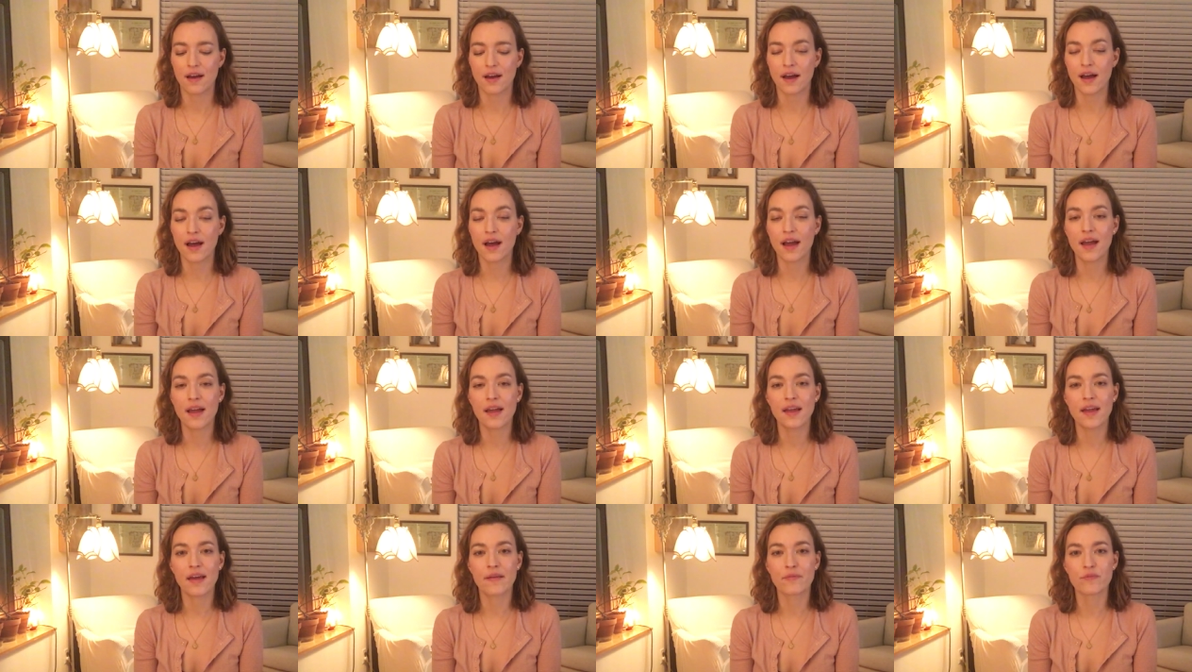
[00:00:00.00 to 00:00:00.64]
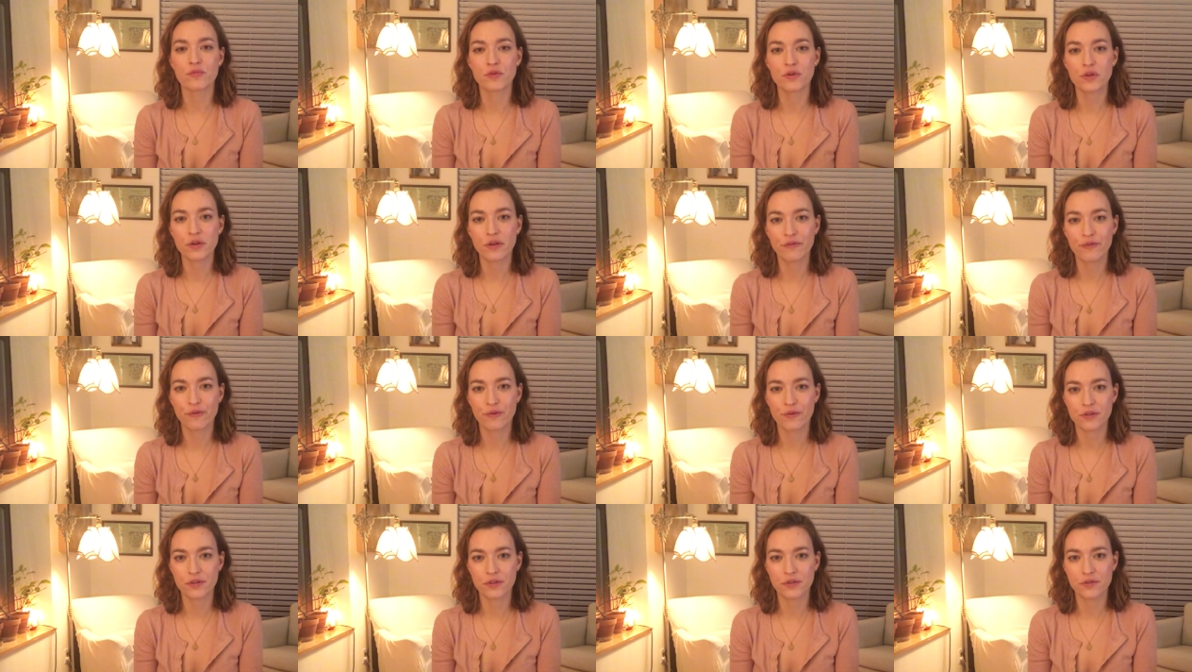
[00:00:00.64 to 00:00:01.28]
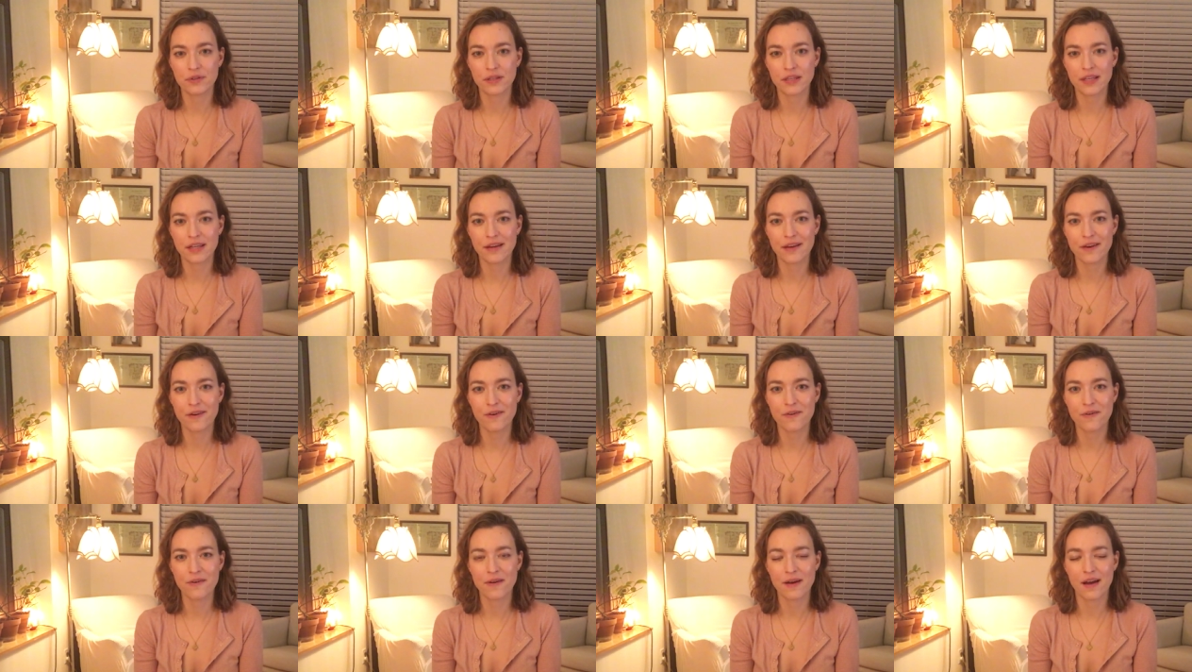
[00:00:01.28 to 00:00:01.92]
I am rooting for you,
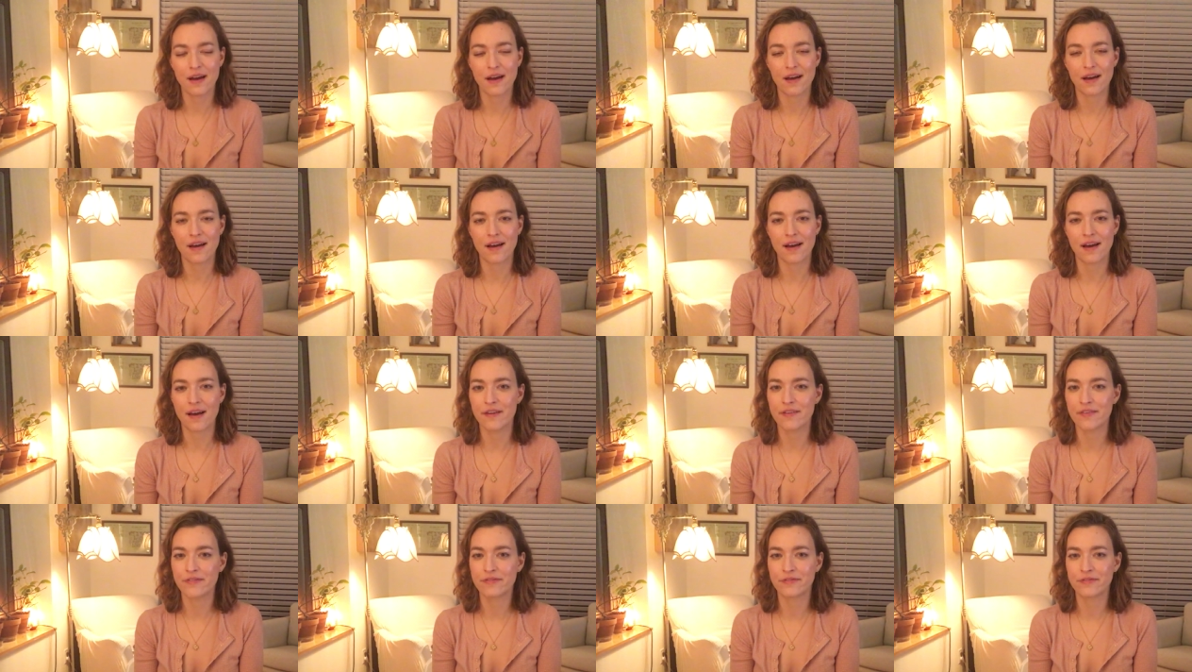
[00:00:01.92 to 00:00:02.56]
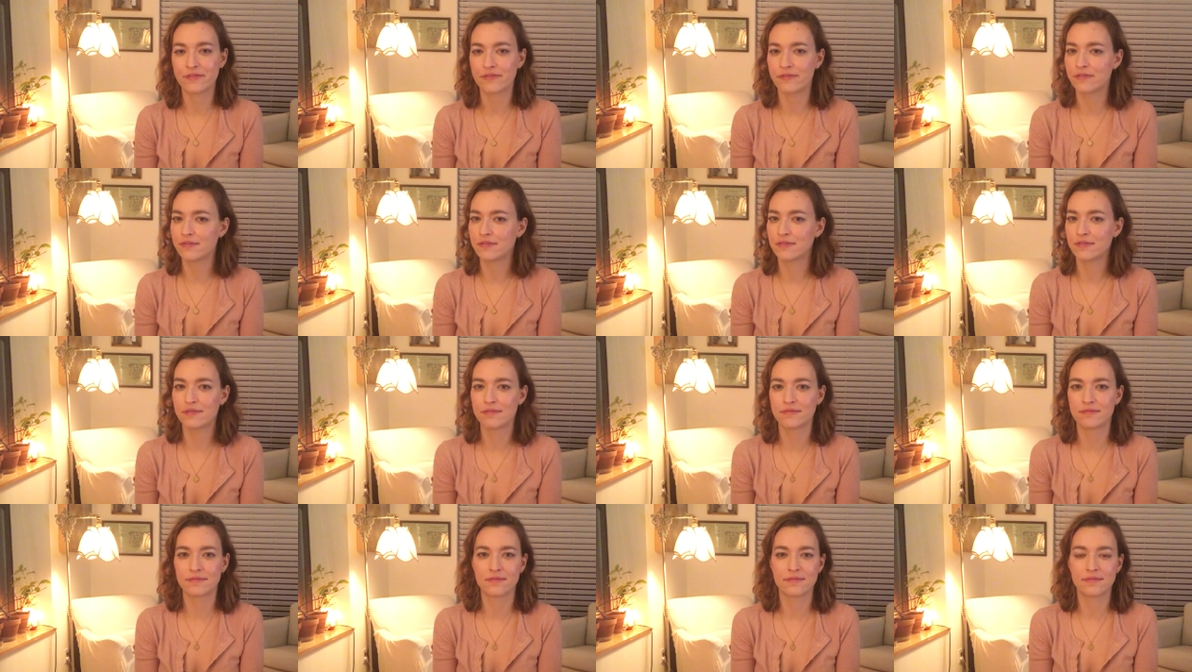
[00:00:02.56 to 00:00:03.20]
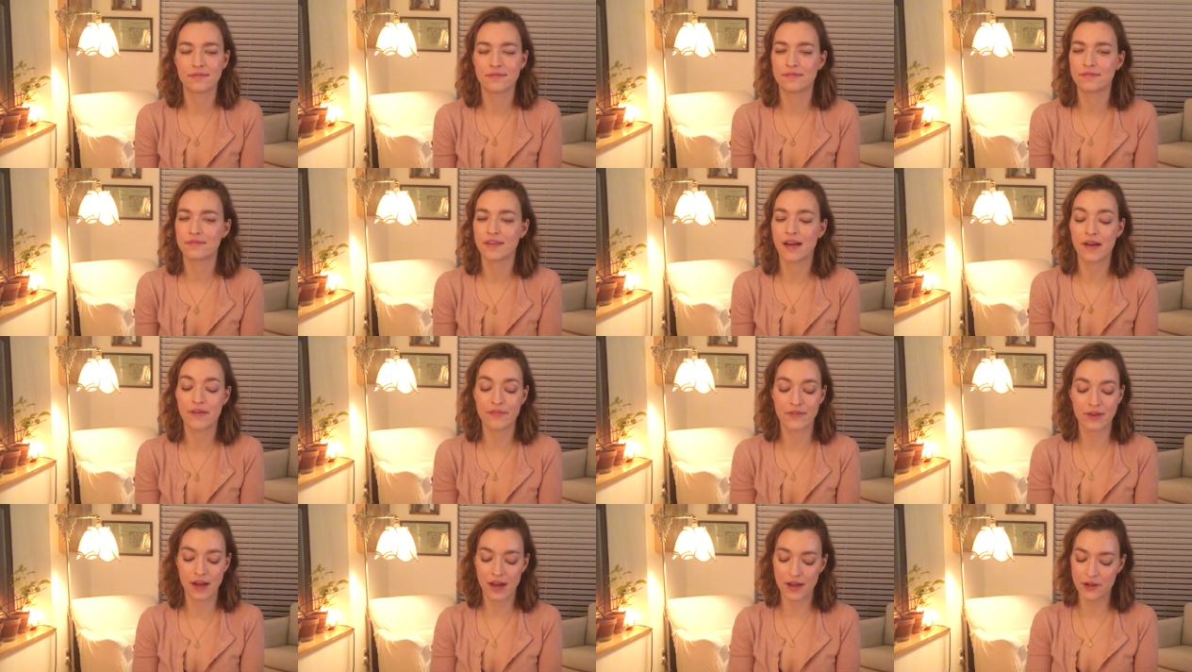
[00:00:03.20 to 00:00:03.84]
Leo. I've,
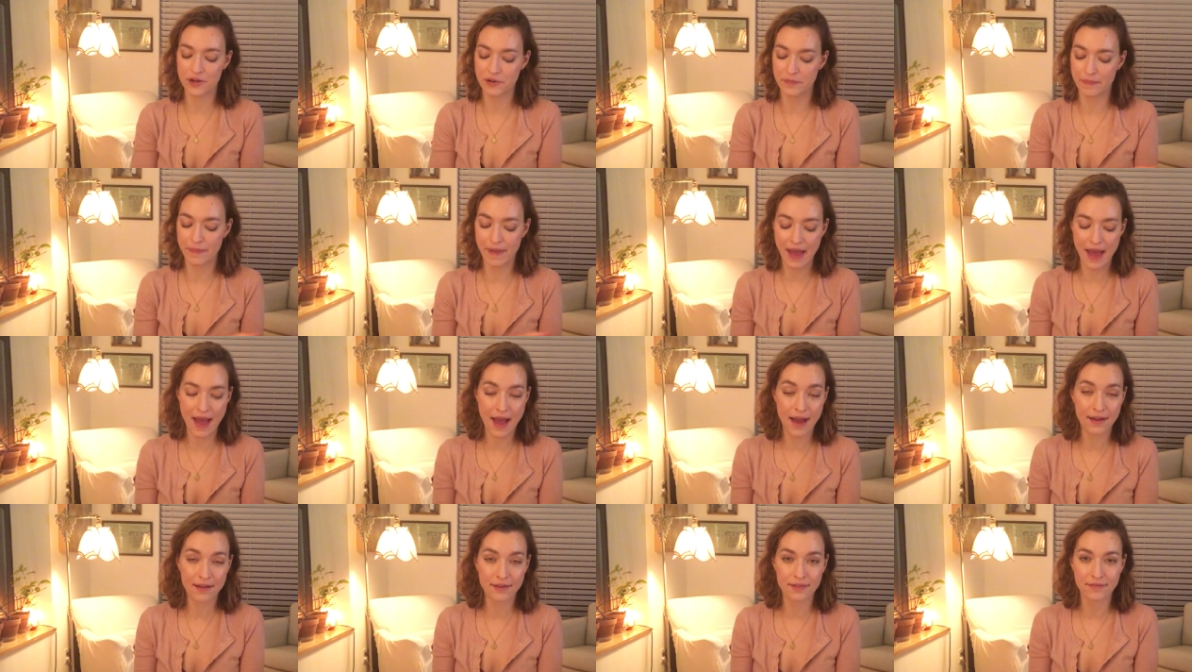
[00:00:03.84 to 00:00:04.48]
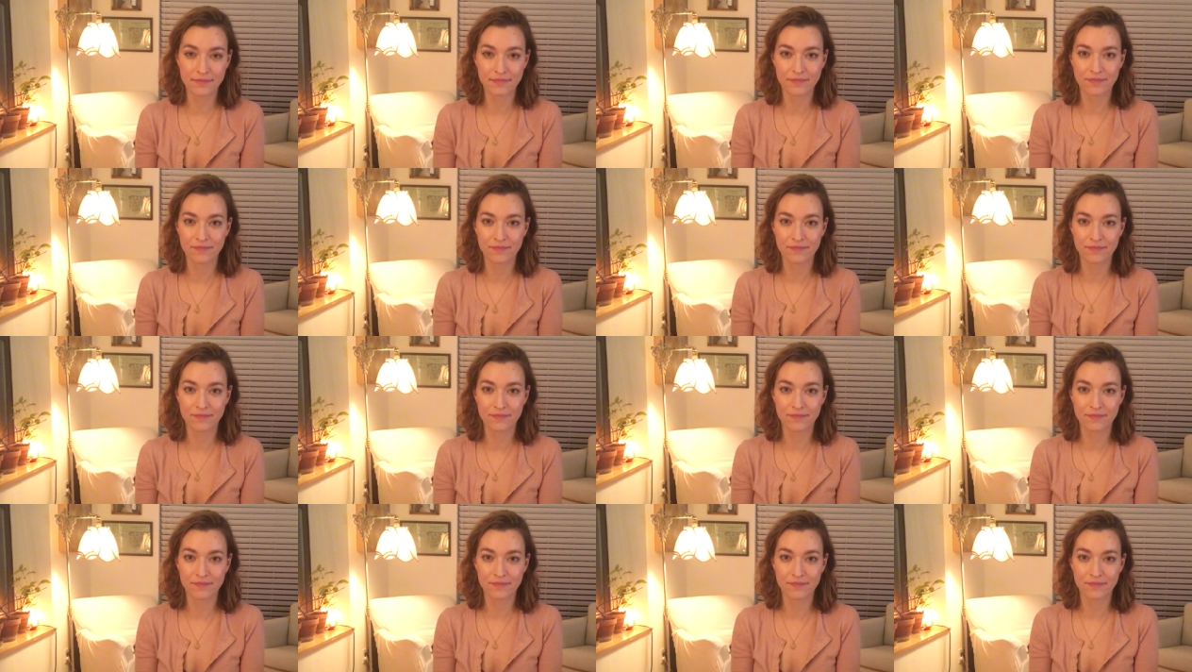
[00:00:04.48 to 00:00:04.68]
I've got your back.